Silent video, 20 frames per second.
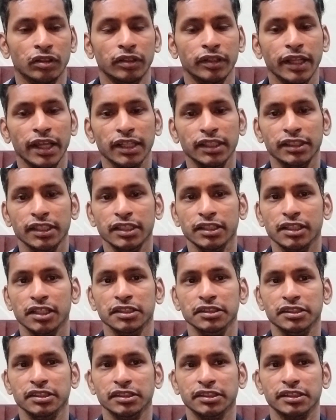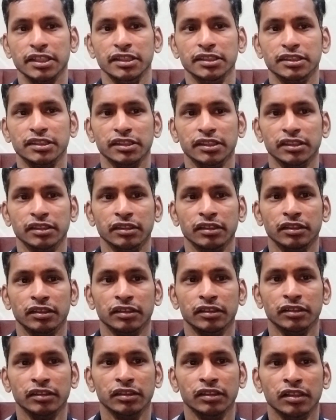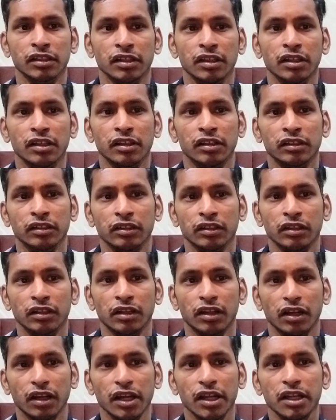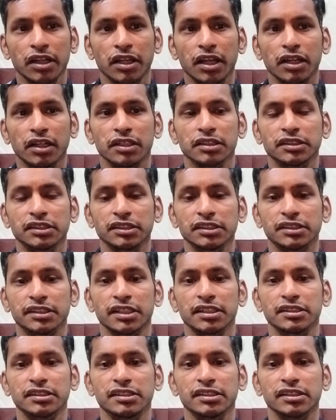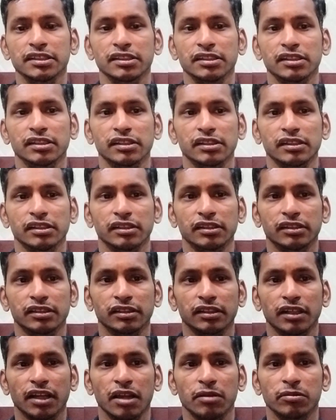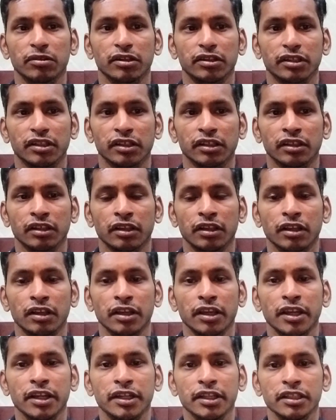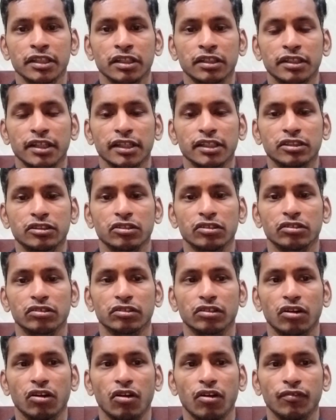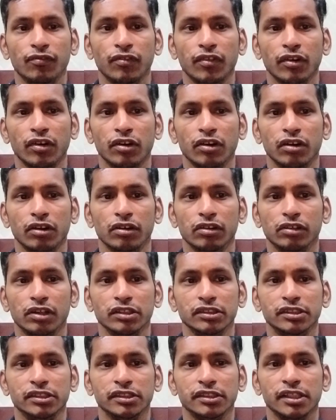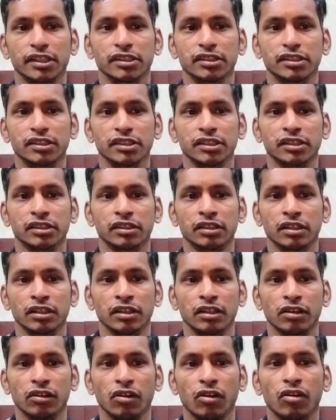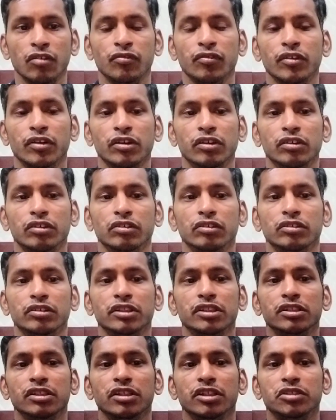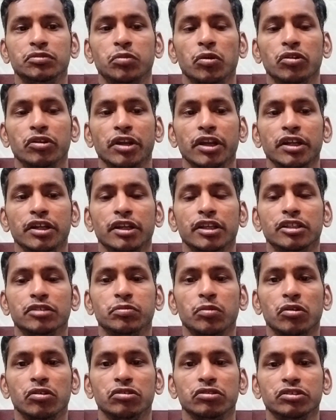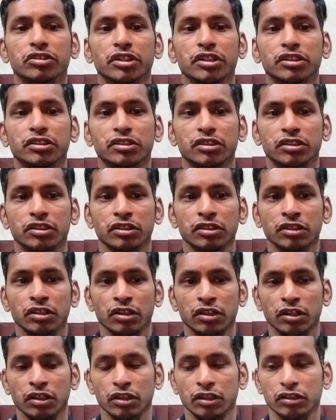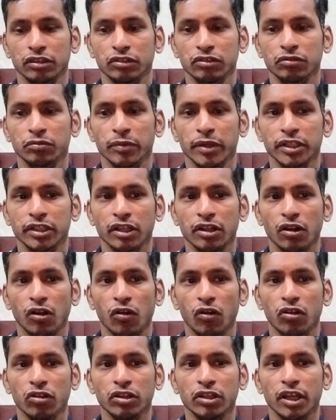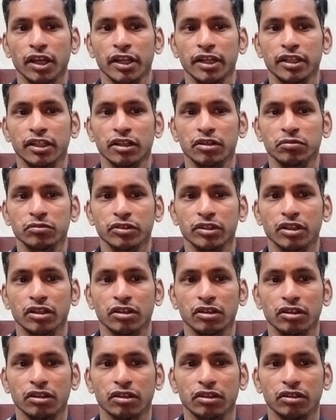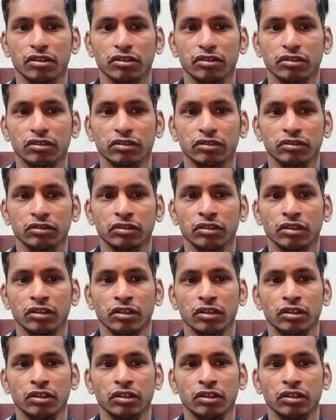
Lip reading: Next is consistency. Interconsistency reliability. It is a test of consistency of respondent responses to measure all the items in a